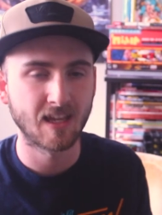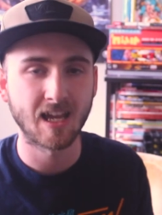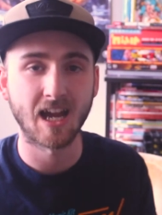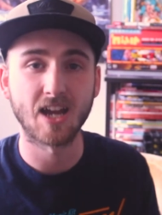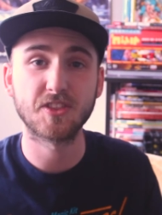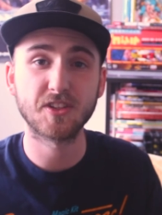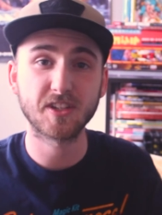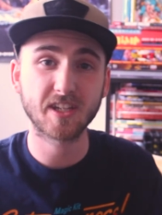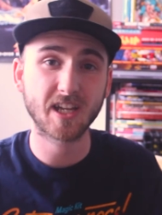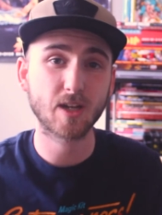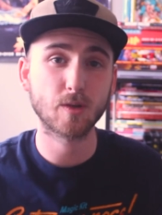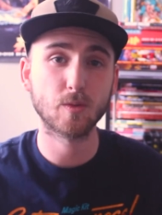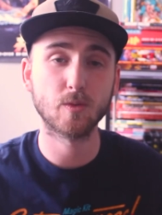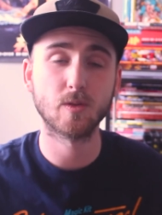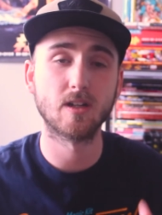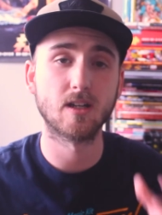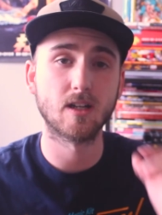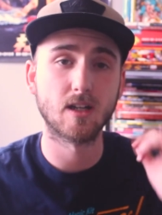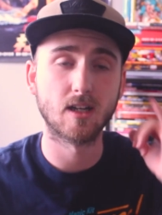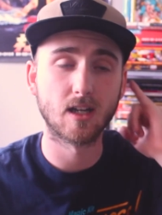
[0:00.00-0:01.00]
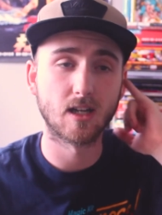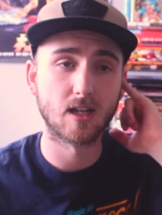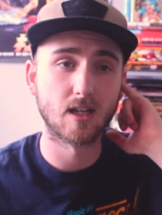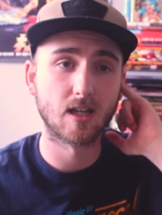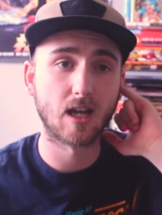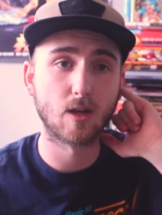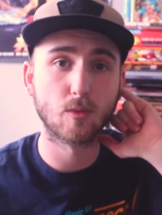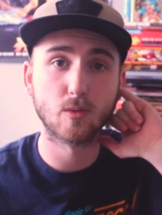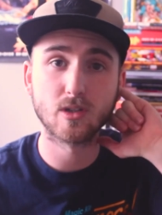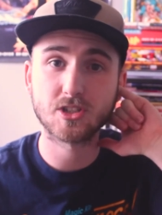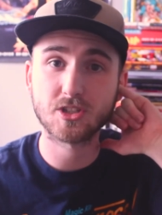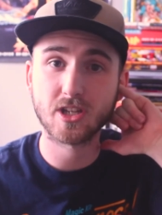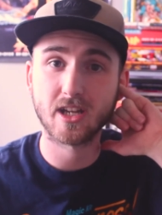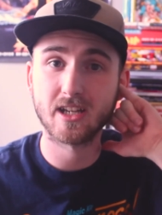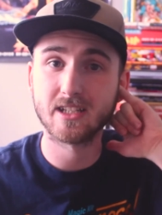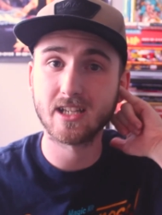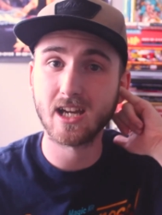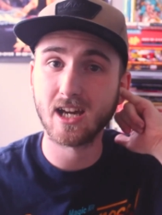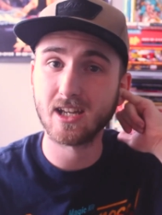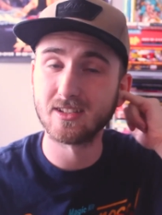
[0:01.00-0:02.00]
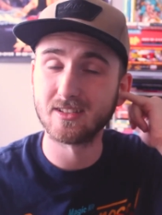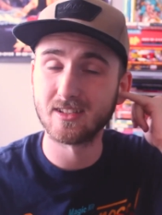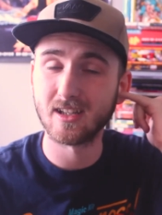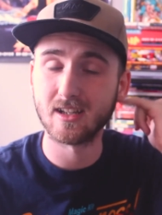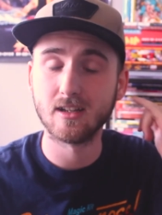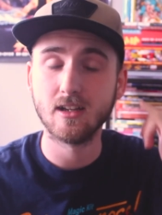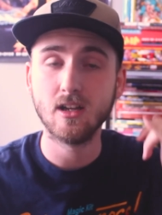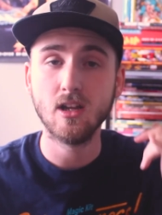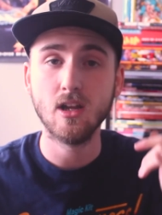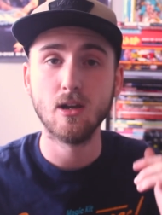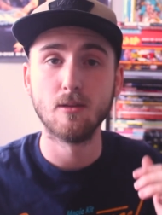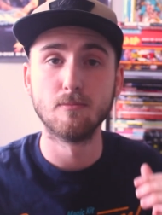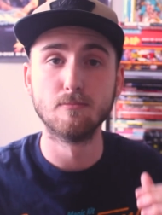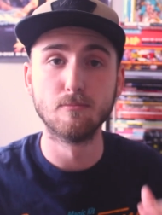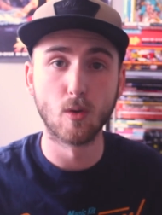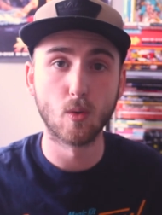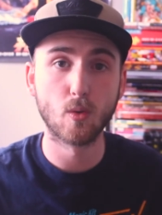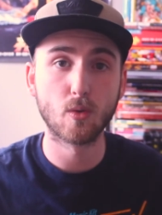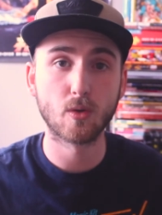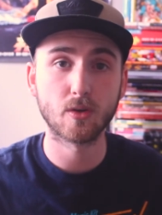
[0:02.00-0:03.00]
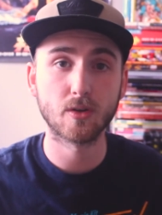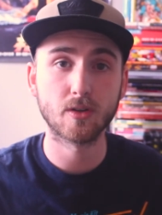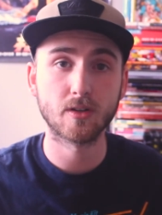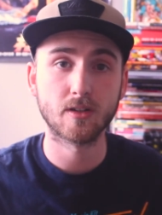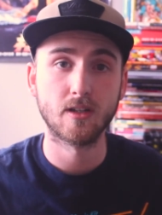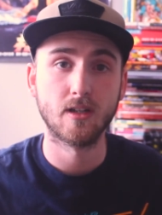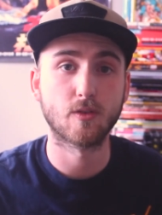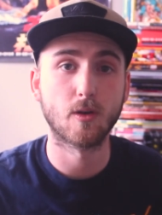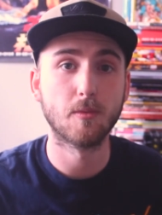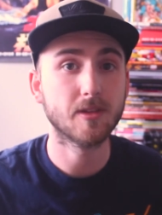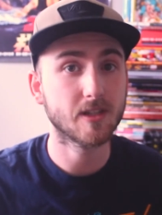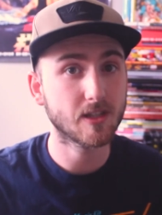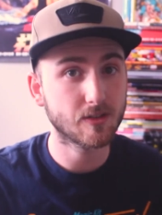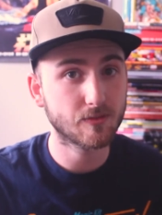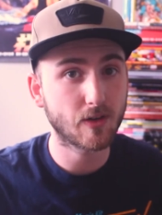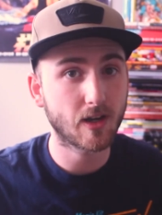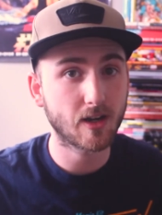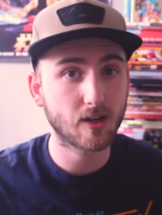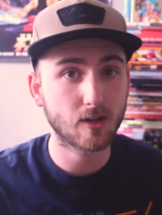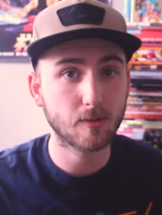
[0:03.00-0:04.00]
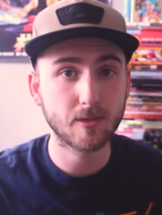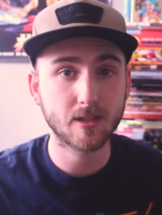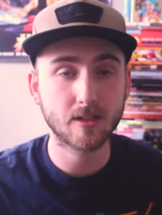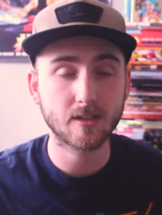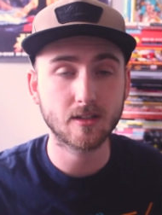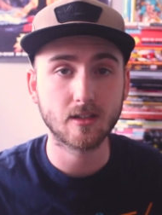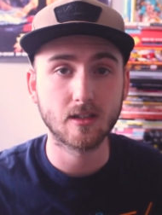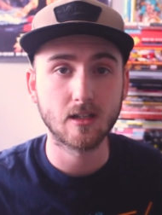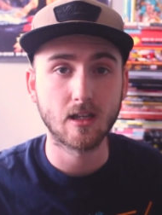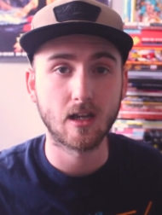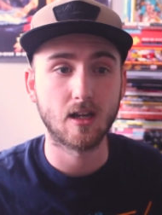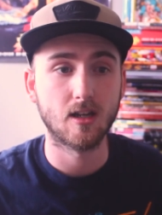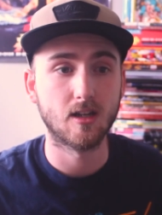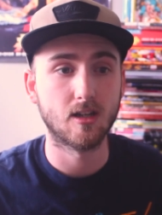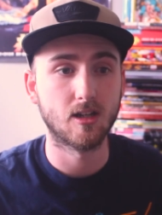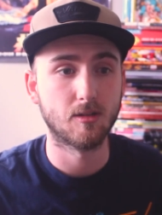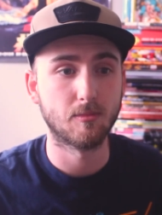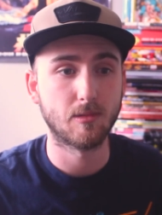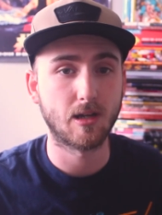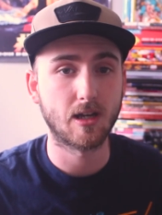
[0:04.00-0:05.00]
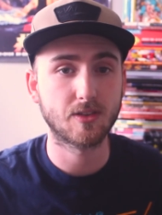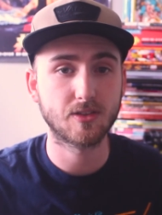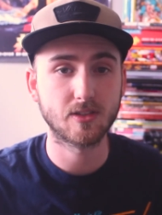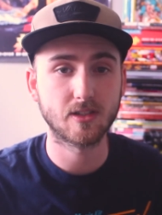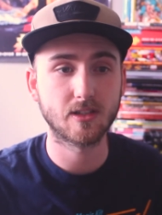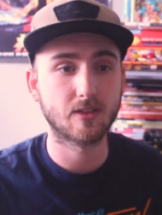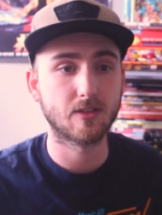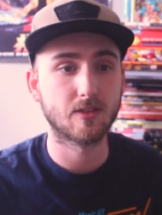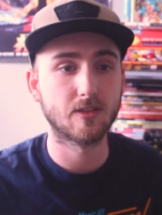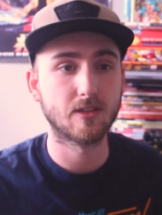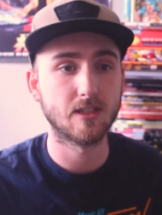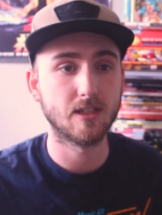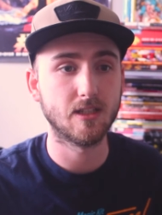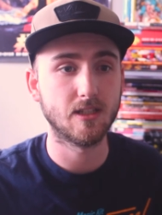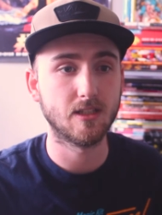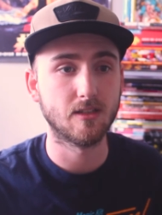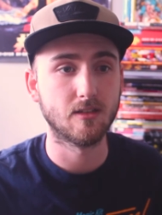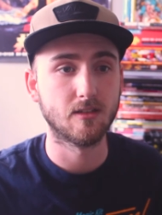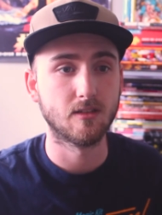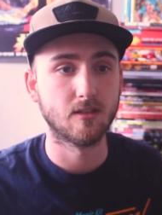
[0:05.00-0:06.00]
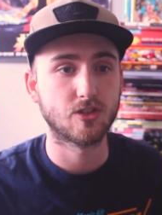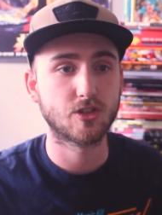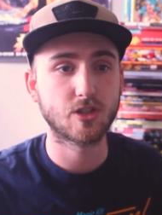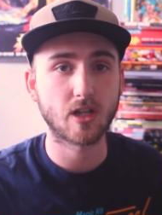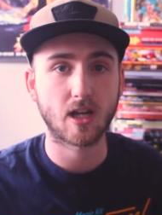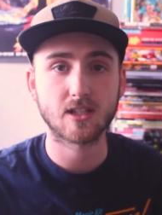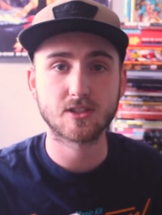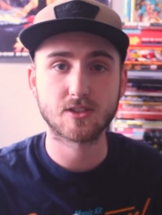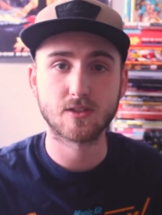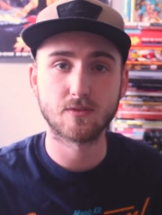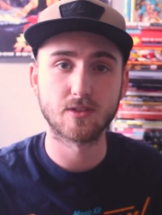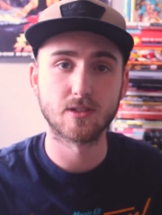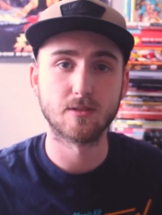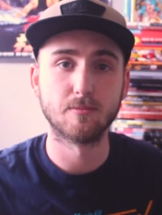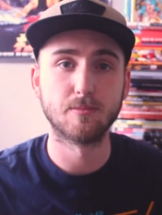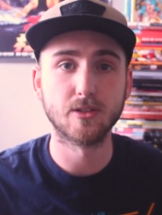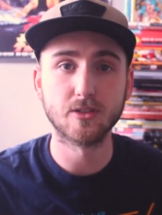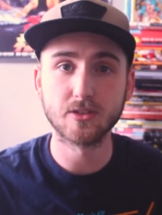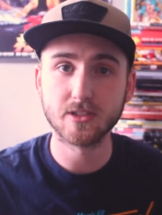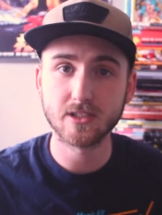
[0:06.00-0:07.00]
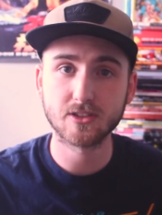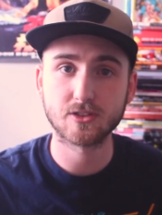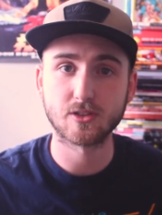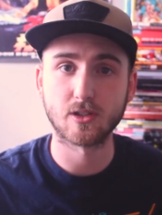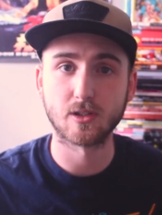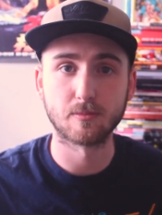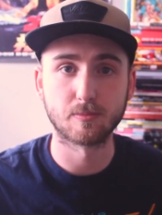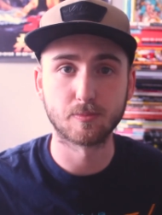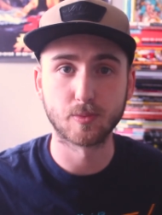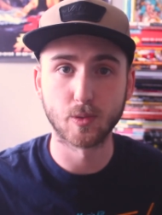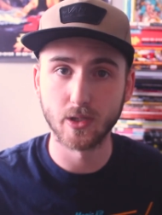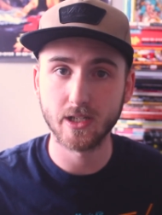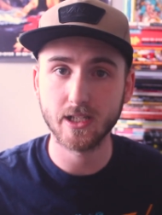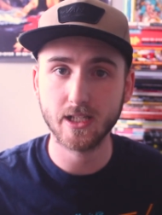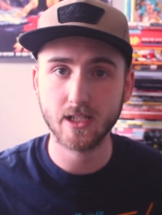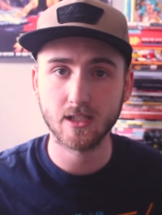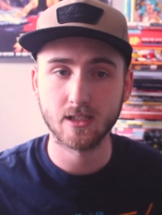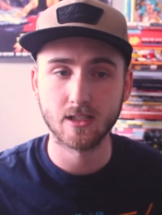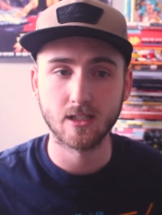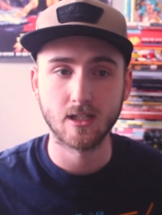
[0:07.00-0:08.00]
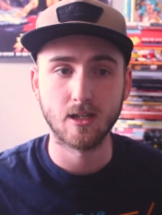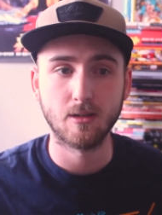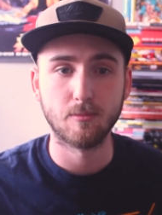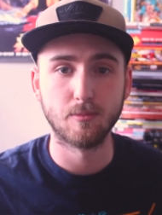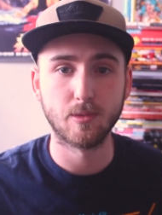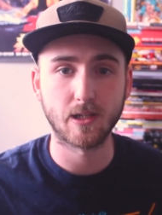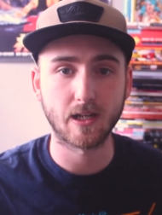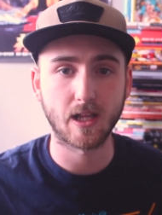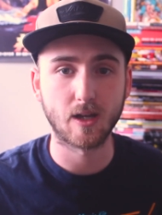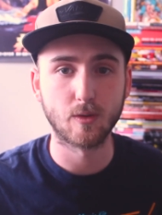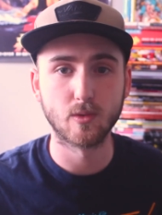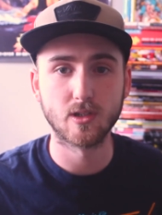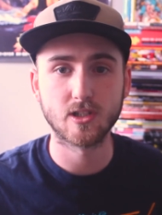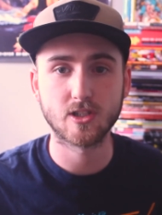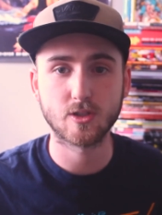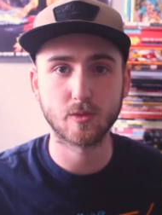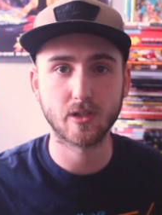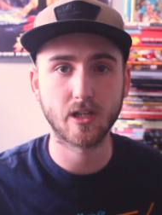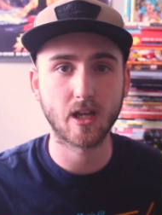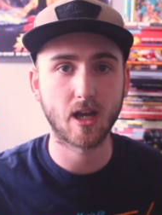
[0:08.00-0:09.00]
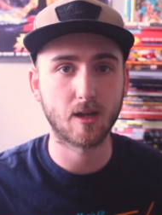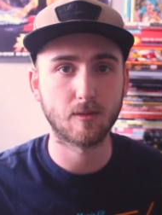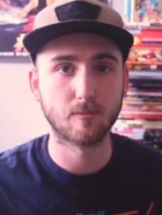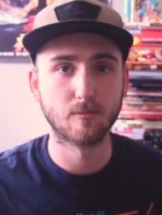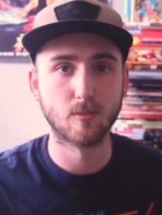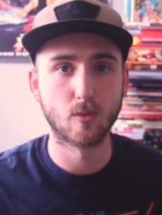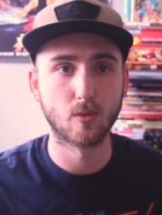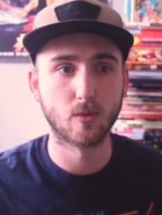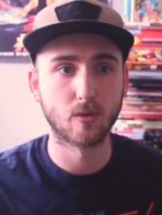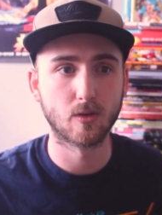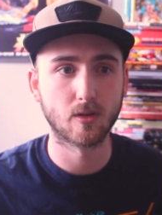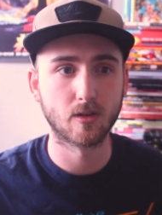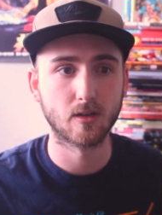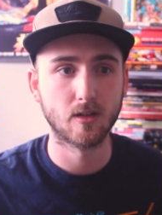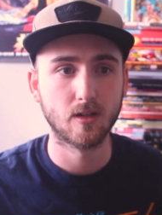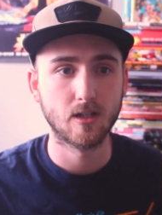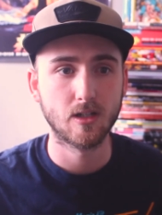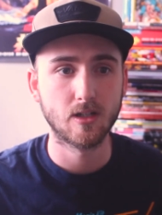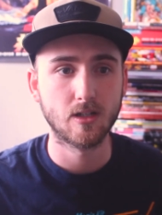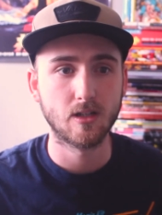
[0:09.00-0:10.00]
I think I wish I had gotten more from the environment. I think the shots of the buildings are pretty, but I wish we got more